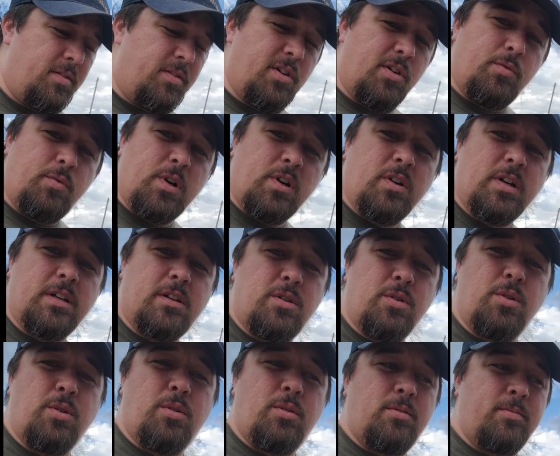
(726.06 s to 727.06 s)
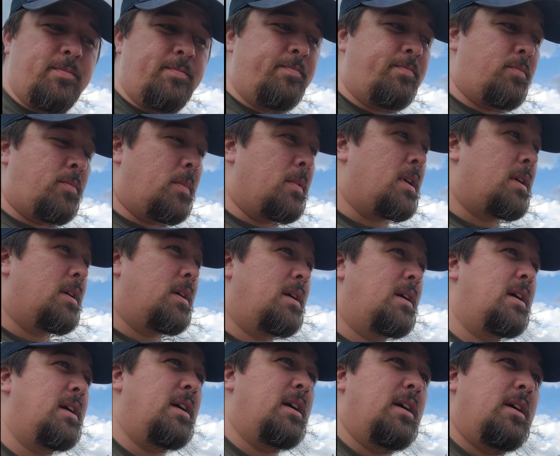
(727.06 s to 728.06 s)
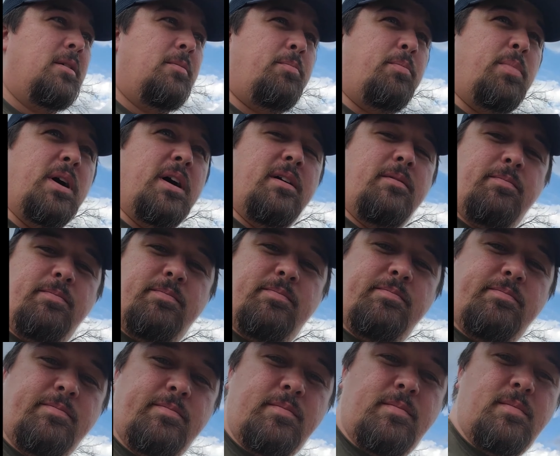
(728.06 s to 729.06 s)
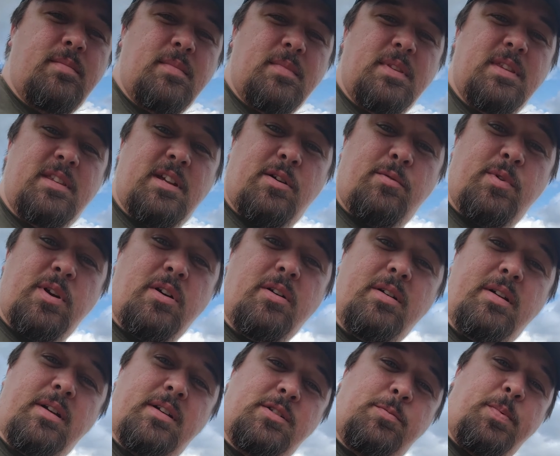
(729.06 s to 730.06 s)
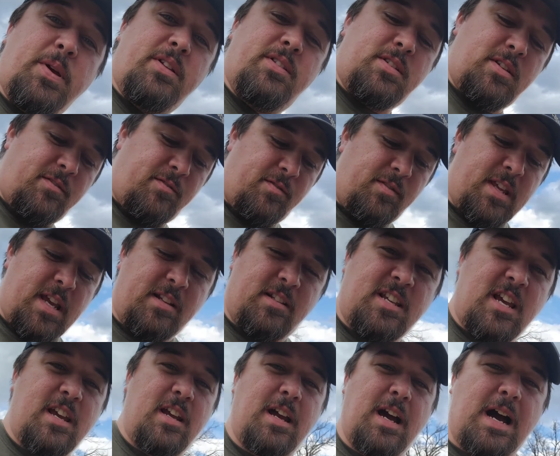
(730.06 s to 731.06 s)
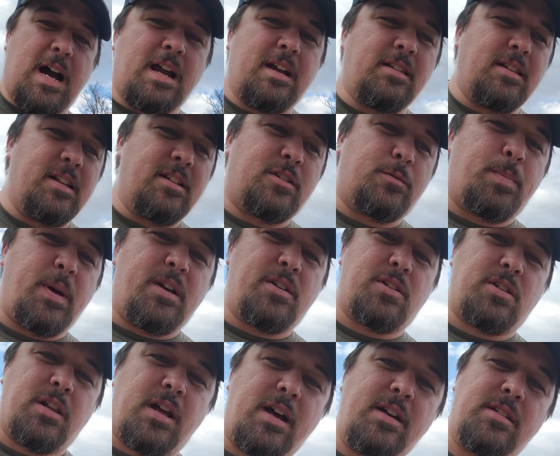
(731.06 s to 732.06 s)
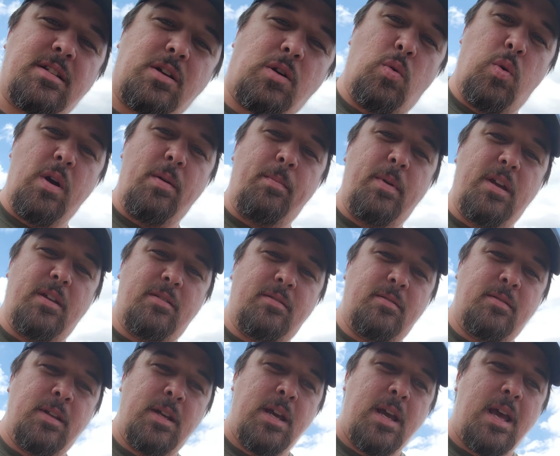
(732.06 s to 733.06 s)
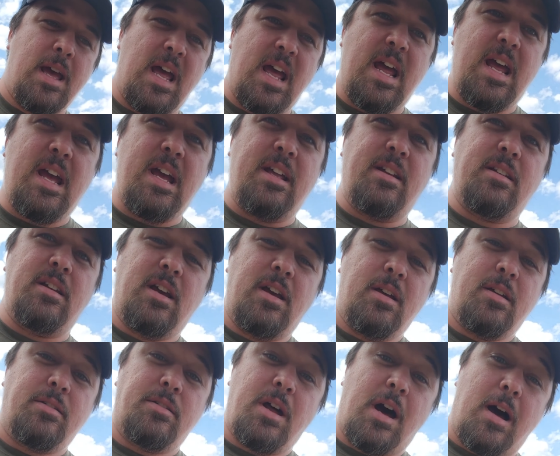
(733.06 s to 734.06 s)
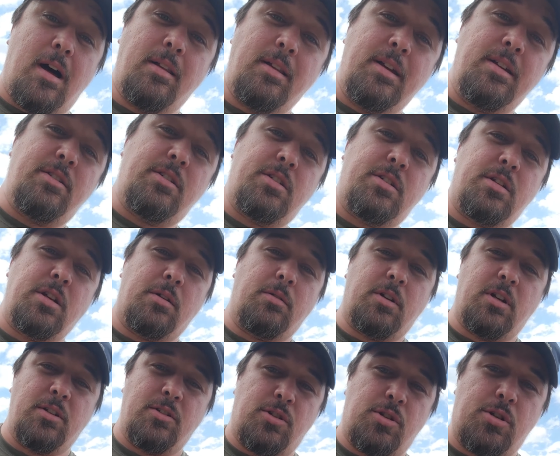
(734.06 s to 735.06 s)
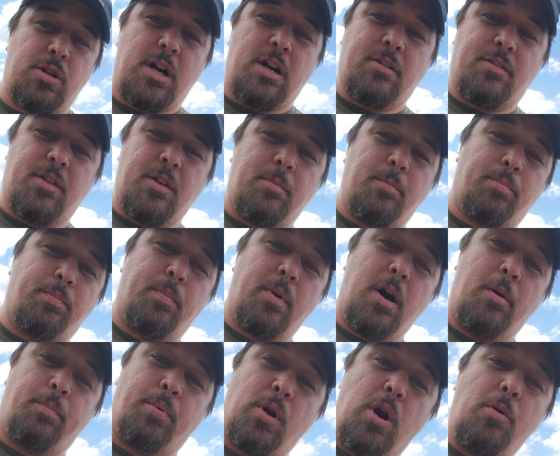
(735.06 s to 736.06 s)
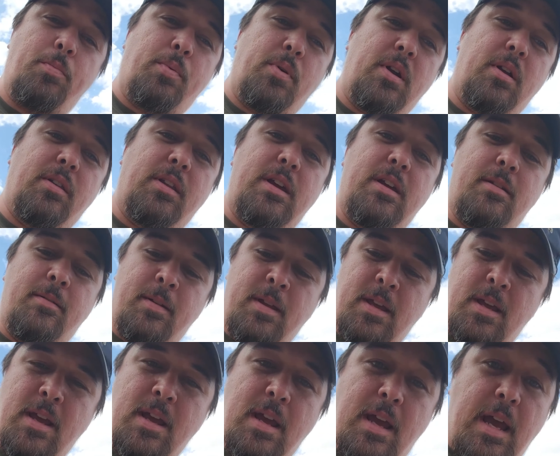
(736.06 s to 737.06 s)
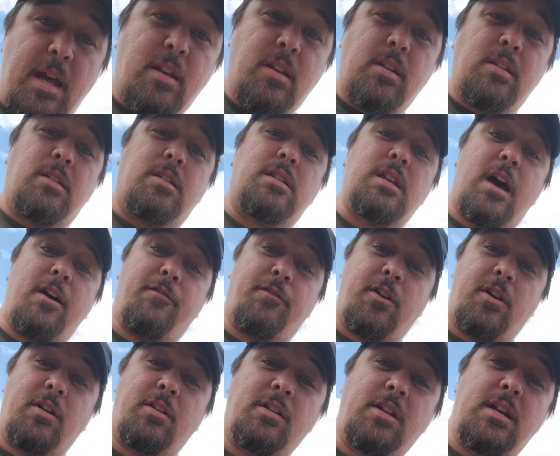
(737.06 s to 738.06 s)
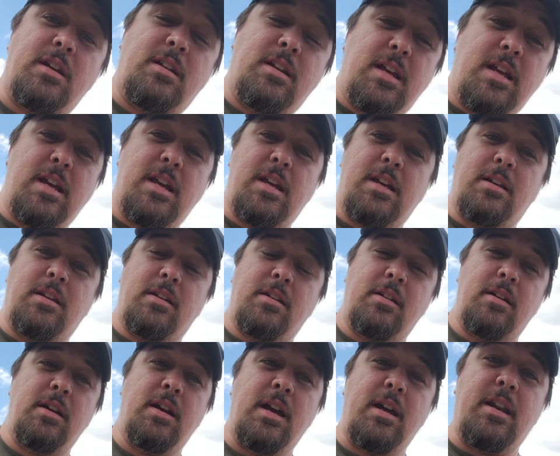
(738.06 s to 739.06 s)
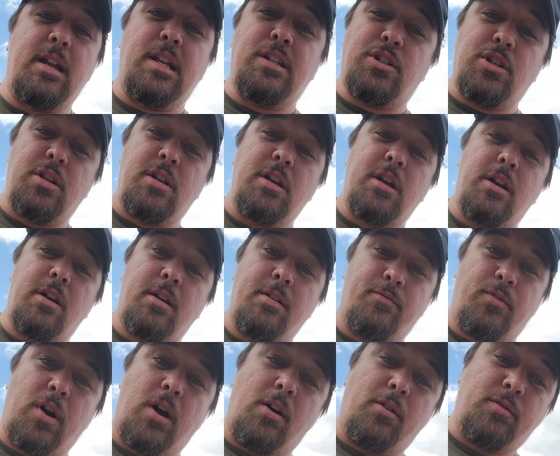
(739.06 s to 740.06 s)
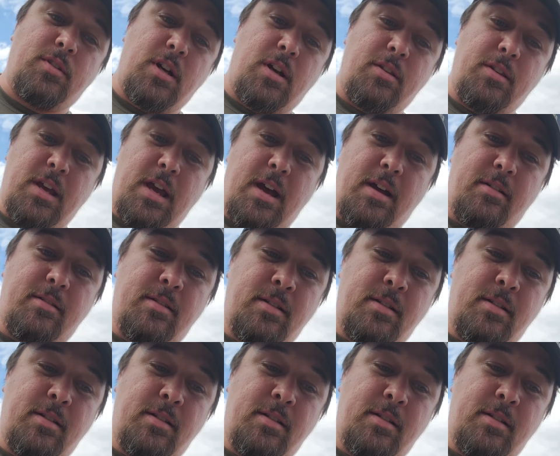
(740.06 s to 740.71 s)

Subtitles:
They're really cool, but they're really expensive. They take highly specialized equipment and knowledge to construct them appropriately, and you definitely need an engineer involved on that.